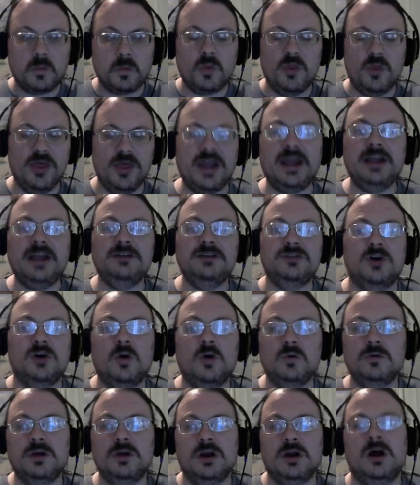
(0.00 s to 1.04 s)
they
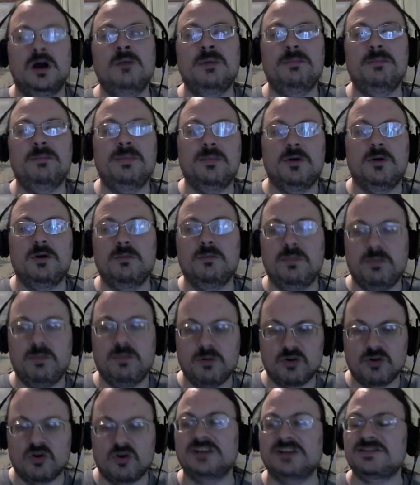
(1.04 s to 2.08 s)
don't come
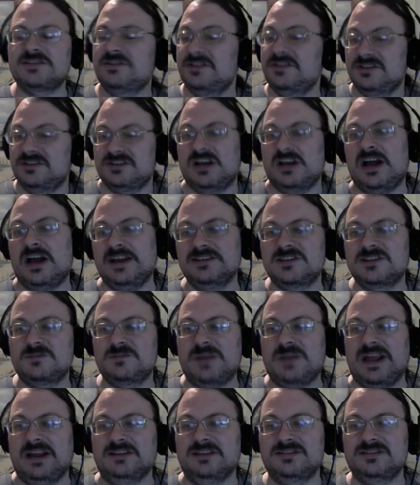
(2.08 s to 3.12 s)
across the design
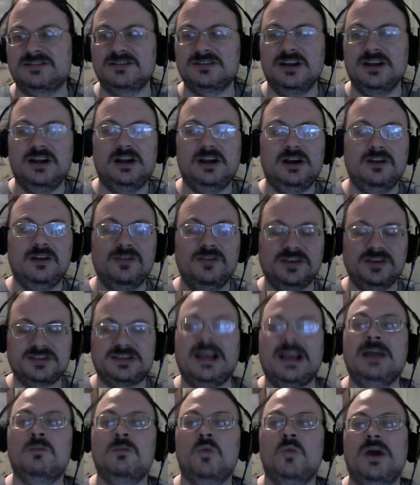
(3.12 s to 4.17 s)
space the
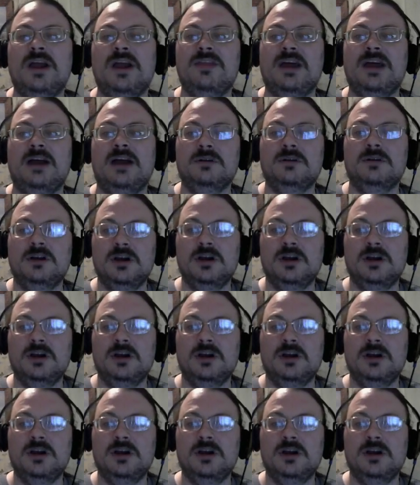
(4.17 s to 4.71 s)
same way that